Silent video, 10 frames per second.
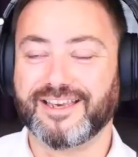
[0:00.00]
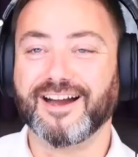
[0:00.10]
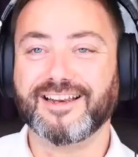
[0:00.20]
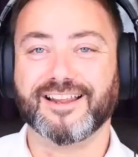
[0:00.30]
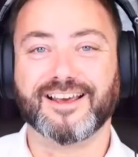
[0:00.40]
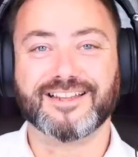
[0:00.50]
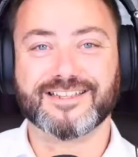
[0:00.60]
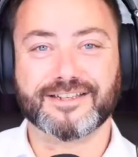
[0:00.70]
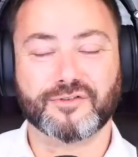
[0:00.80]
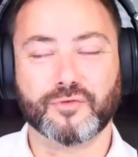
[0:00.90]

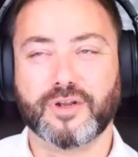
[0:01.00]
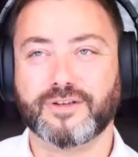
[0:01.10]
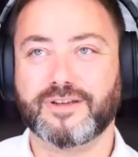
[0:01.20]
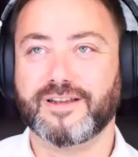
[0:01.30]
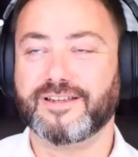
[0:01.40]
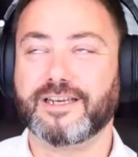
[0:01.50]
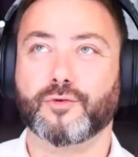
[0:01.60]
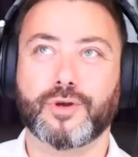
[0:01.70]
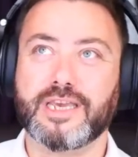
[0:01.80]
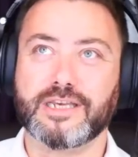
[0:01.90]
guidelines and
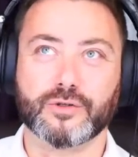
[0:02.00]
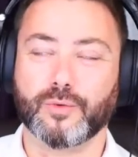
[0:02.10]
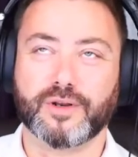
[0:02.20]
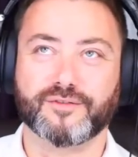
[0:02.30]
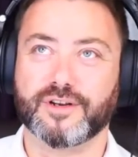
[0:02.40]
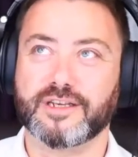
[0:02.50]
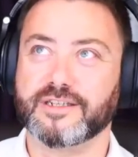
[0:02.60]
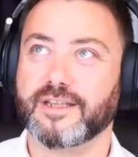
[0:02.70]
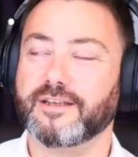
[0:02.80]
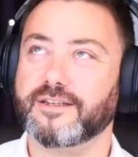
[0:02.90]
decrees or whatever it
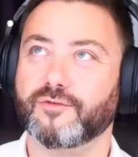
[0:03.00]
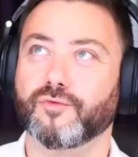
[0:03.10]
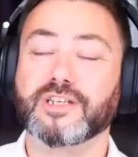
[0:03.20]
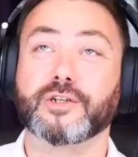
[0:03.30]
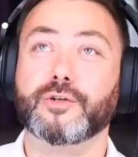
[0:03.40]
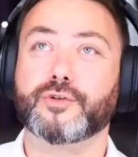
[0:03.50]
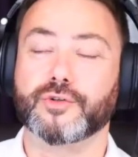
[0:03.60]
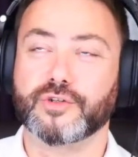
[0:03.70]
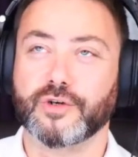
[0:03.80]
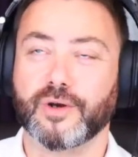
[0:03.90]
is,
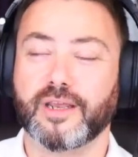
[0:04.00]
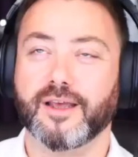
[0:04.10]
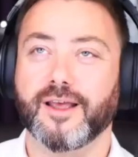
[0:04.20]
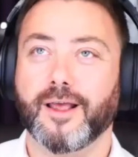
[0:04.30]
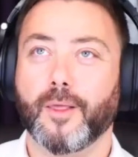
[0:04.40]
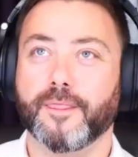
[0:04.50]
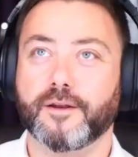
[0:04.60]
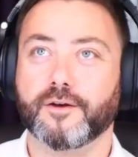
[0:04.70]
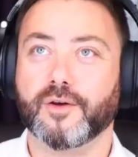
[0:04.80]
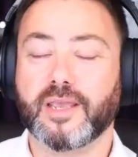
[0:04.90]
resolutions, sorry,
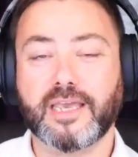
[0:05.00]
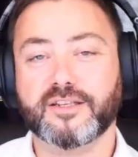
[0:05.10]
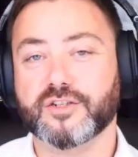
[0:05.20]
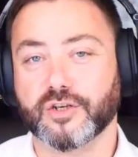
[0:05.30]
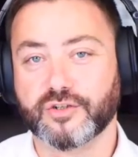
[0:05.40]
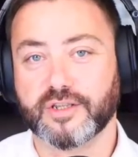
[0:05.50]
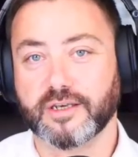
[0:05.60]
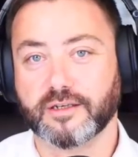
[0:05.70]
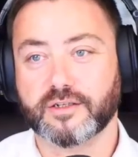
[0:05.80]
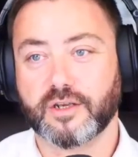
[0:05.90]
that are against such
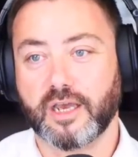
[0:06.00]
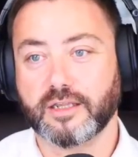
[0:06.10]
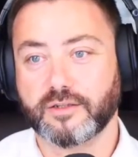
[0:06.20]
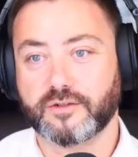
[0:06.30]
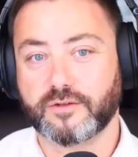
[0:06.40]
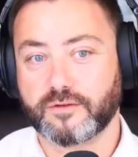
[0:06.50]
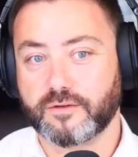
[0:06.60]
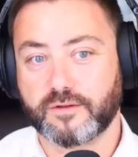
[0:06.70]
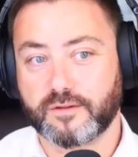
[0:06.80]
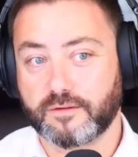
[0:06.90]
things. And
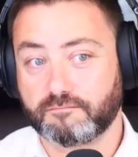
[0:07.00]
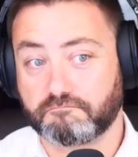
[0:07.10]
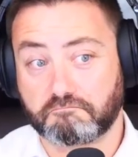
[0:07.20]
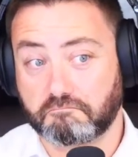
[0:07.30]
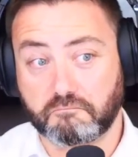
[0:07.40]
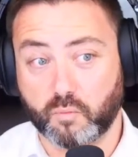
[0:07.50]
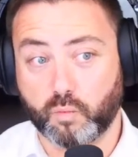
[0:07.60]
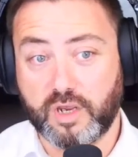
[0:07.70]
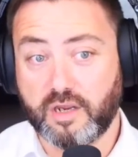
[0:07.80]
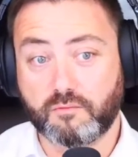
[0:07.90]

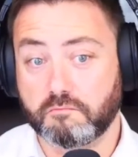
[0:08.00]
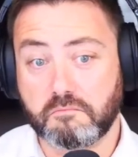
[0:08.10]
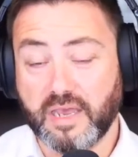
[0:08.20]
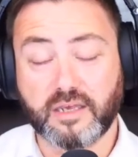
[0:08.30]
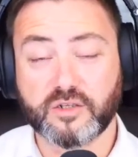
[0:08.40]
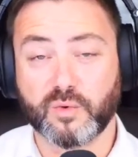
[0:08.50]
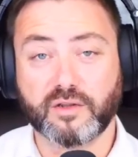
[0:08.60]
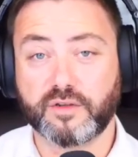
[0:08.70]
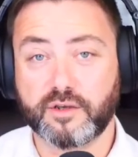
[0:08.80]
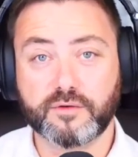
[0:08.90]
we may as
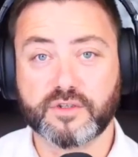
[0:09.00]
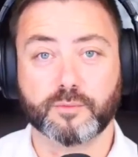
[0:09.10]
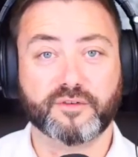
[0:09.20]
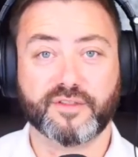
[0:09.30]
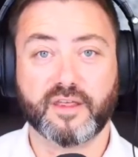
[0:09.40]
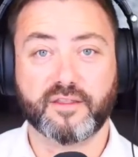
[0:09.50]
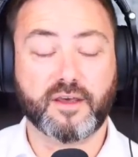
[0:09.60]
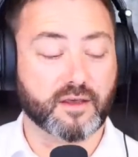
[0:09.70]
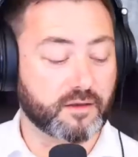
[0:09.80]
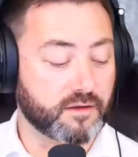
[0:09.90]
well use them if they're there,